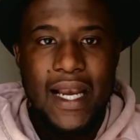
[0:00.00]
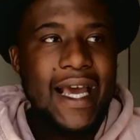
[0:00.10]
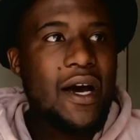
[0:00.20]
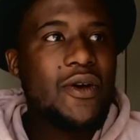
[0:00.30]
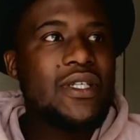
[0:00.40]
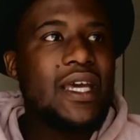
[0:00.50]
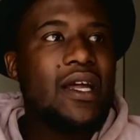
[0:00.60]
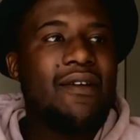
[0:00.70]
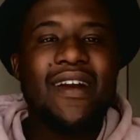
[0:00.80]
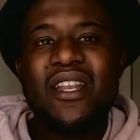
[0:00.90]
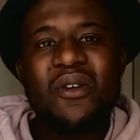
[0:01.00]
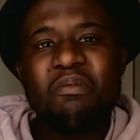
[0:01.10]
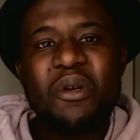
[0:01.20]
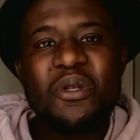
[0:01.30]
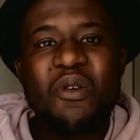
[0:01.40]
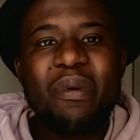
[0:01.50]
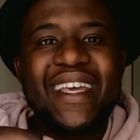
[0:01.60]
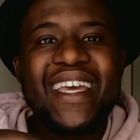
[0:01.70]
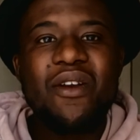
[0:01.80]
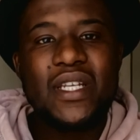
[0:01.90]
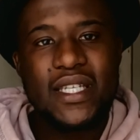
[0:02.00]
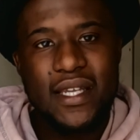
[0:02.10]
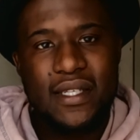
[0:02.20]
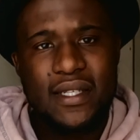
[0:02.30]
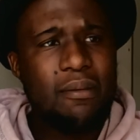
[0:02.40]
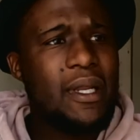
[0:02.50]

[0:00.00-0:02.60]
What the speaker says: Like, I was rather not pissed off, but irritated.